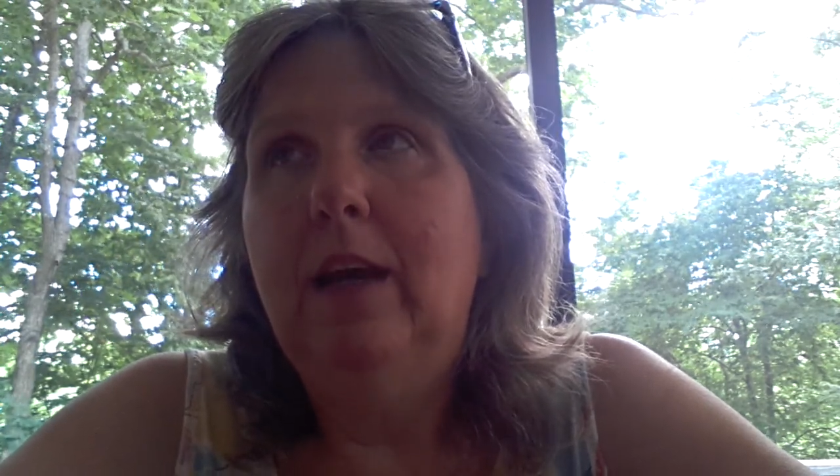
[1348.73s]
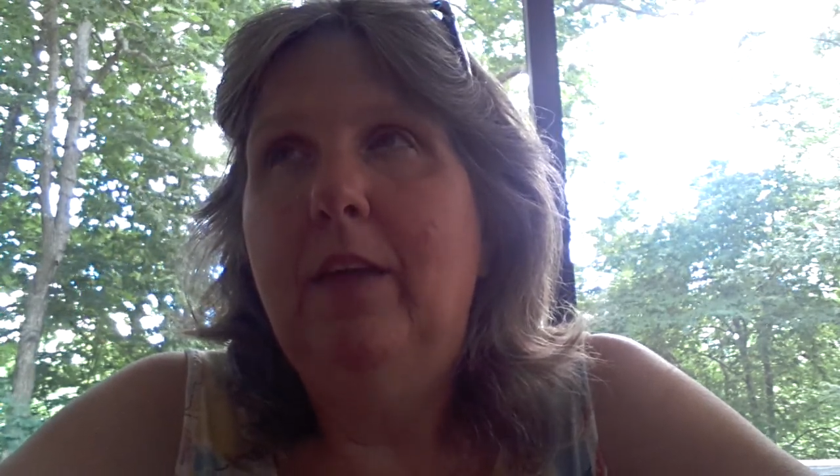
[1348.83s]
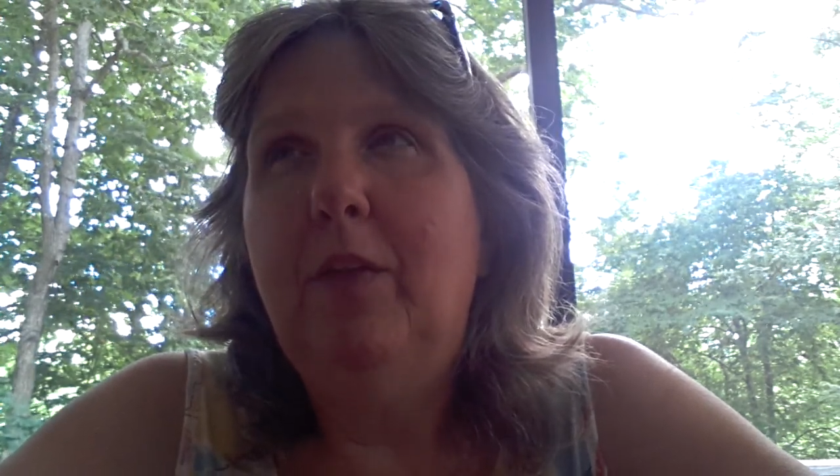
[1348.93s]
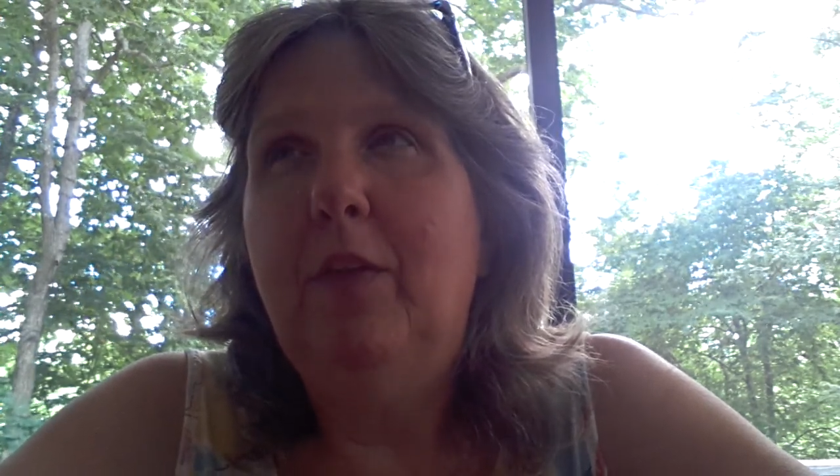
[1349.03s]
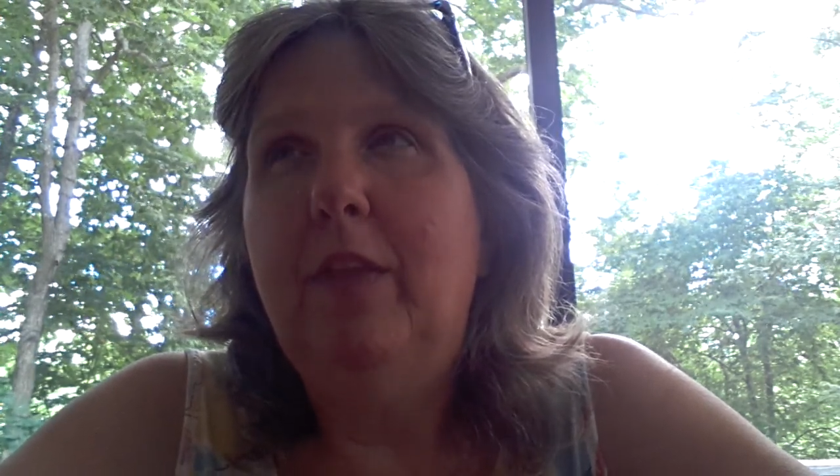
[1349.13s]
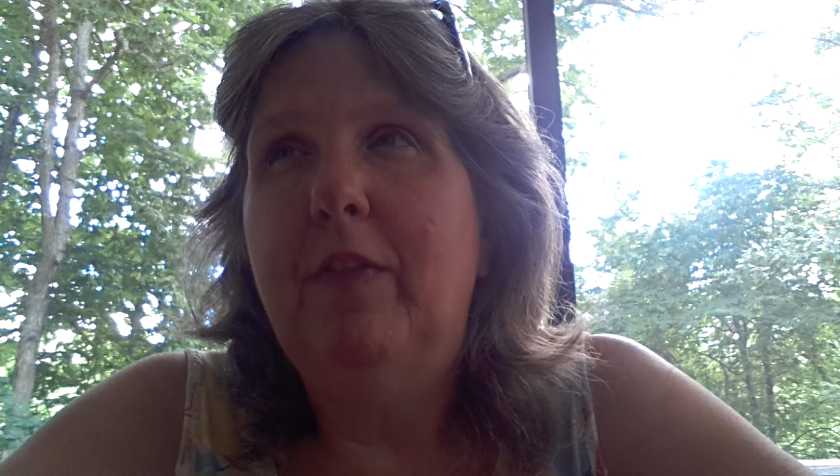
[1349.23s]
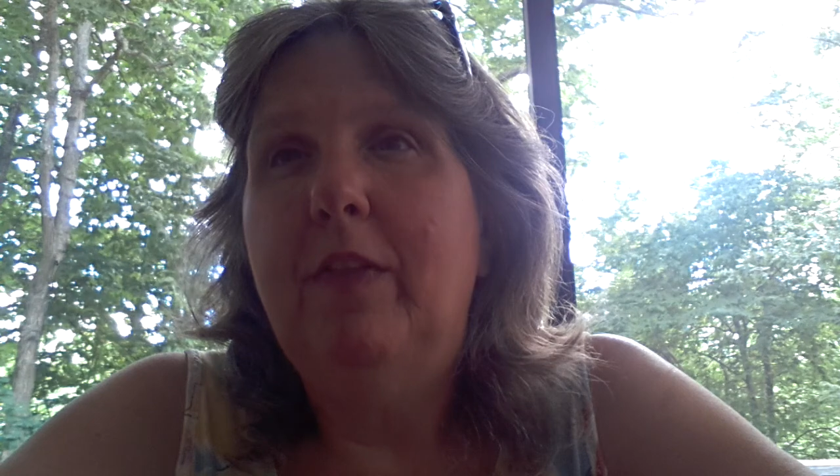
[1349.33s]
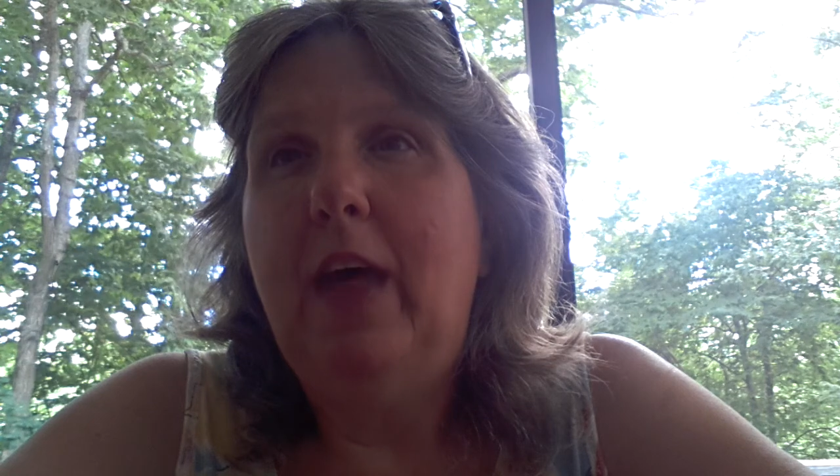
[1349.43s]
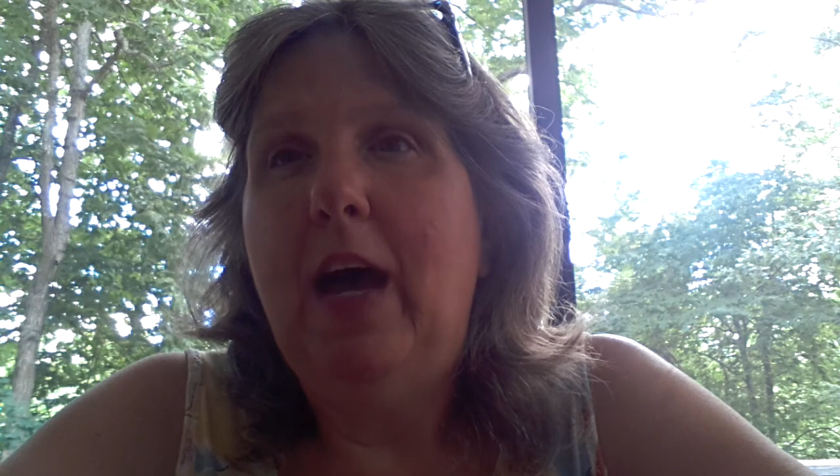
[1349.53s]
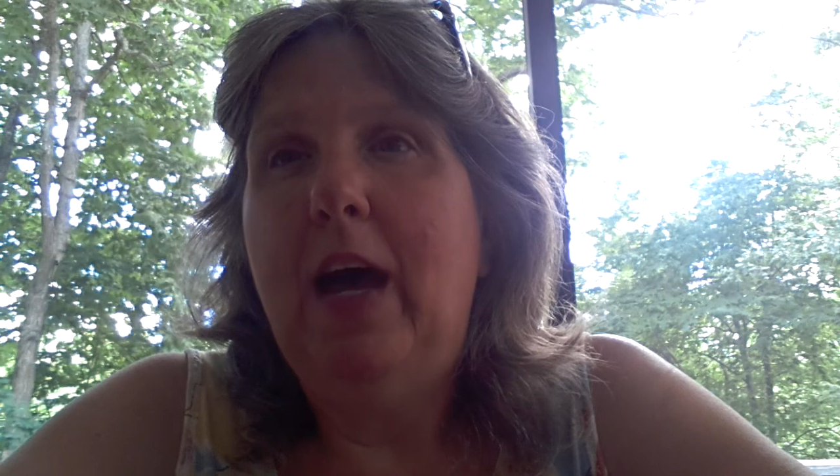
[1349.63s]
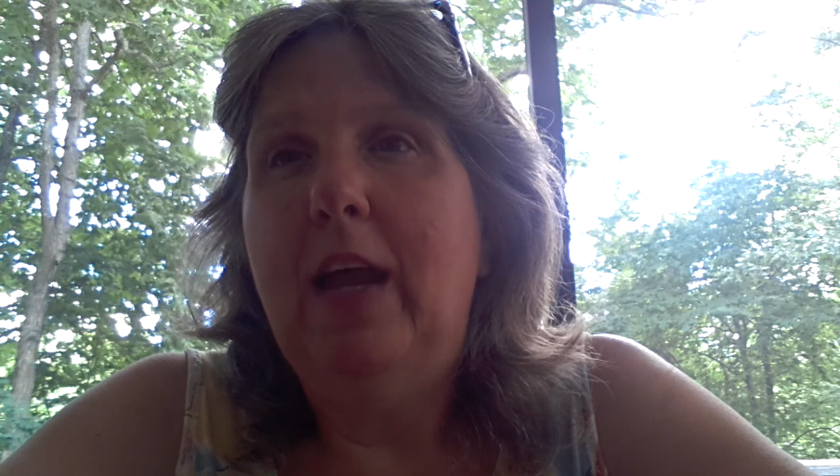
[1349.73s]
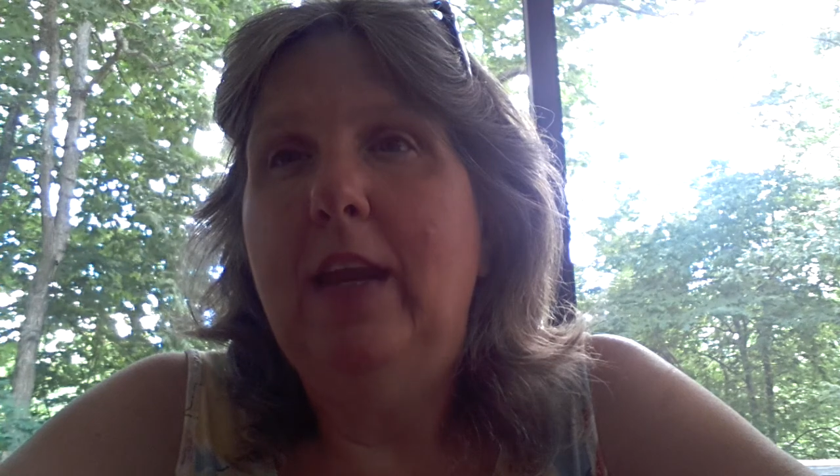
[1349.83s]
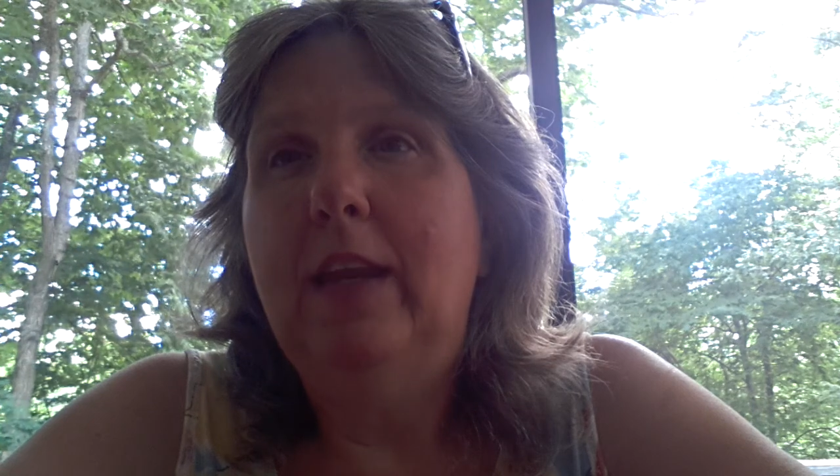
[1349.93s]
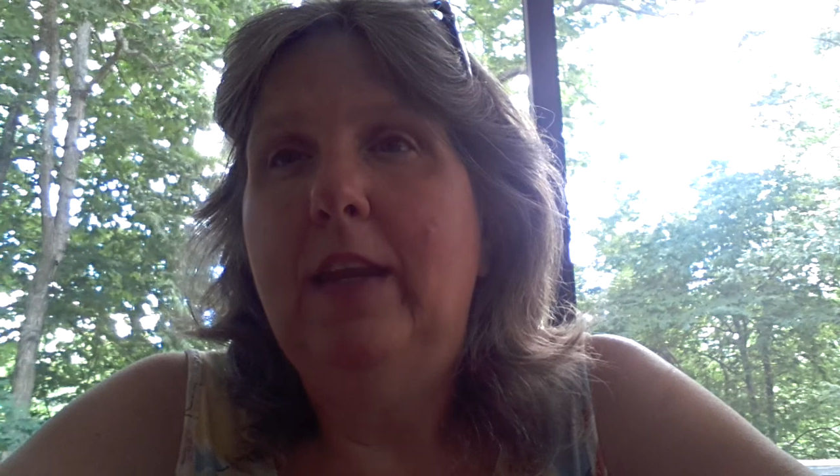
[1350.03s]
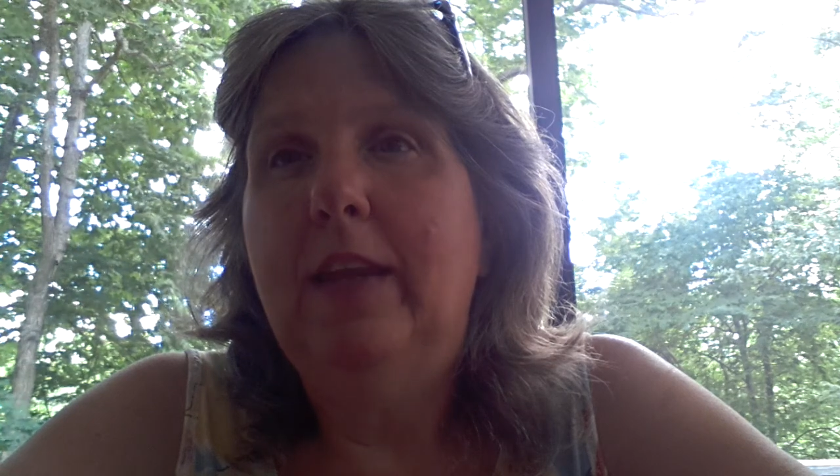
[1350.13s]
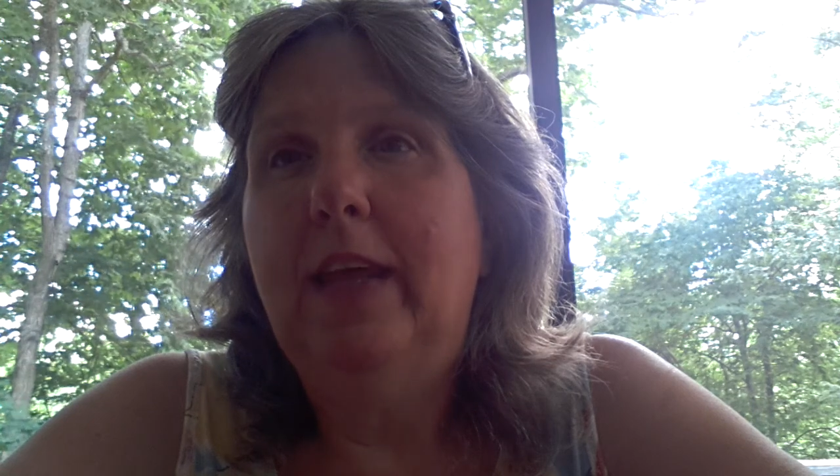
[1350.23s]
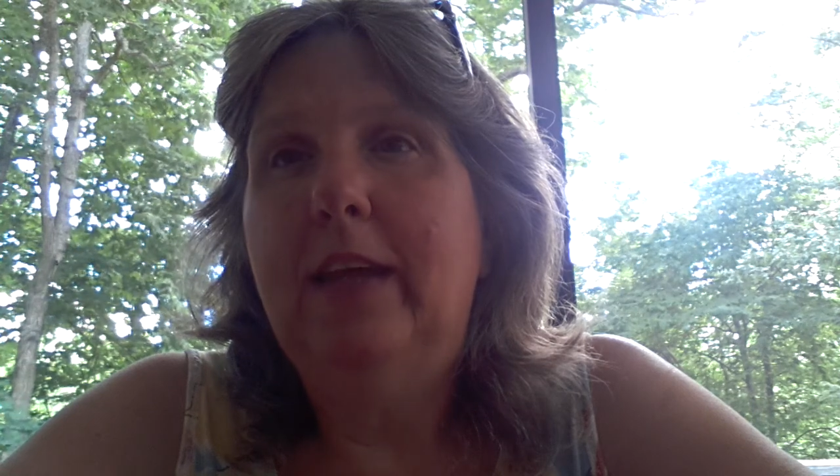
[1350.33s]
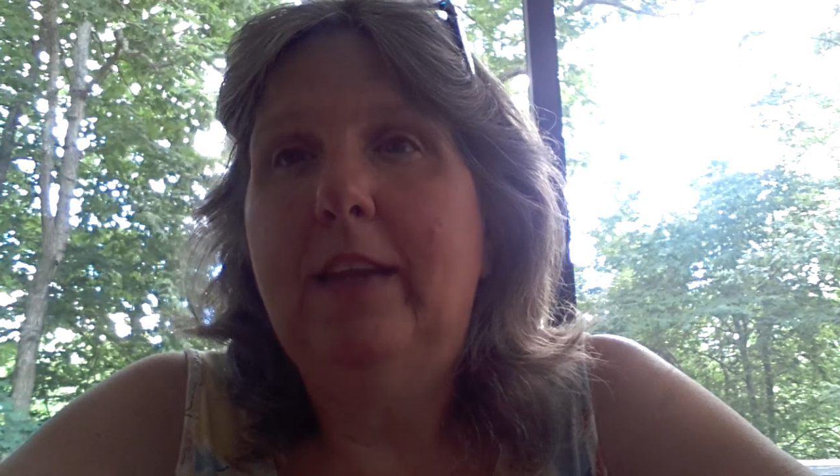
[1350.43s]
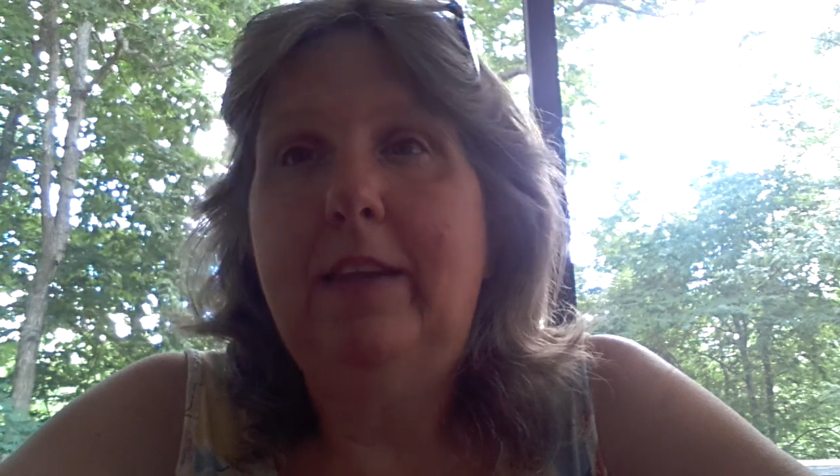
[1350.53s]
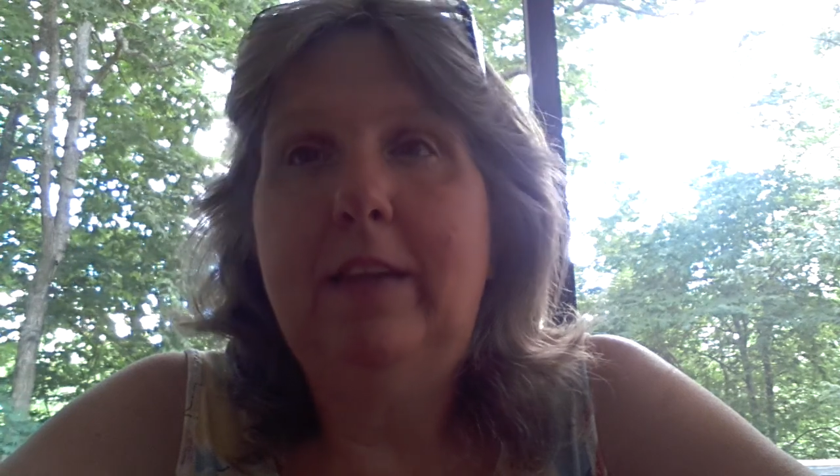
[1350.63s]
other than that,
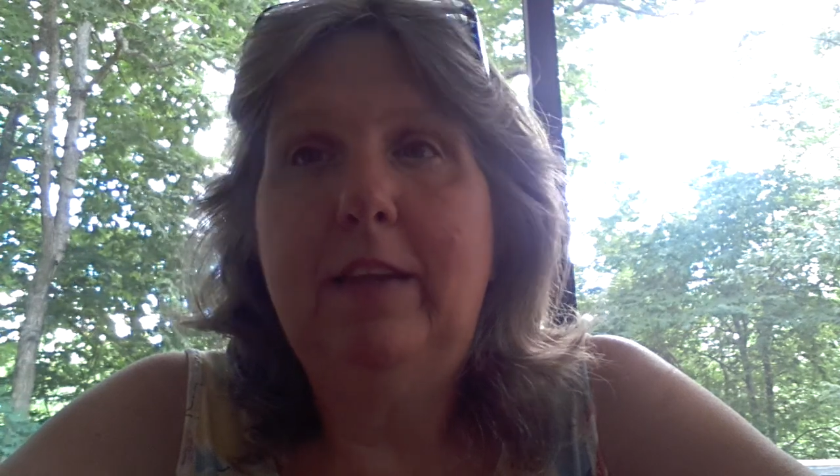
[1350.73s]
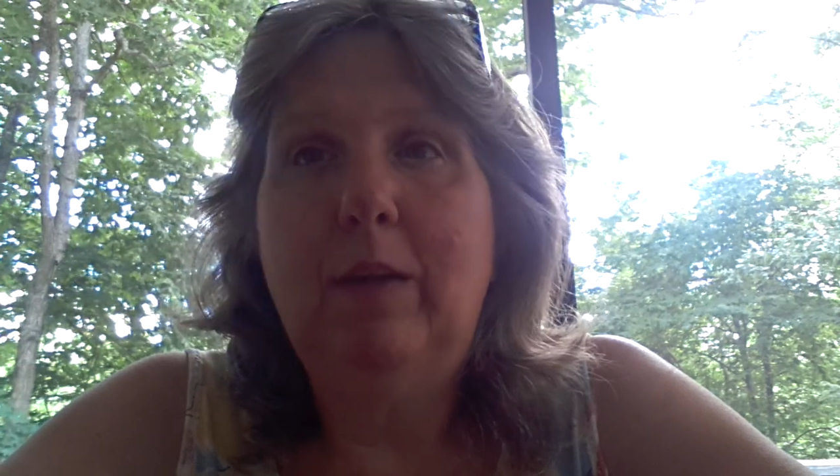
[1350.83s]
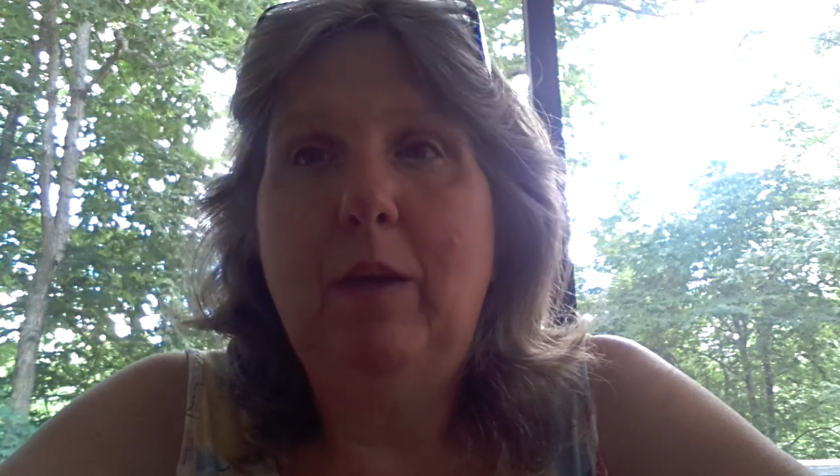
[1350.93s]
that's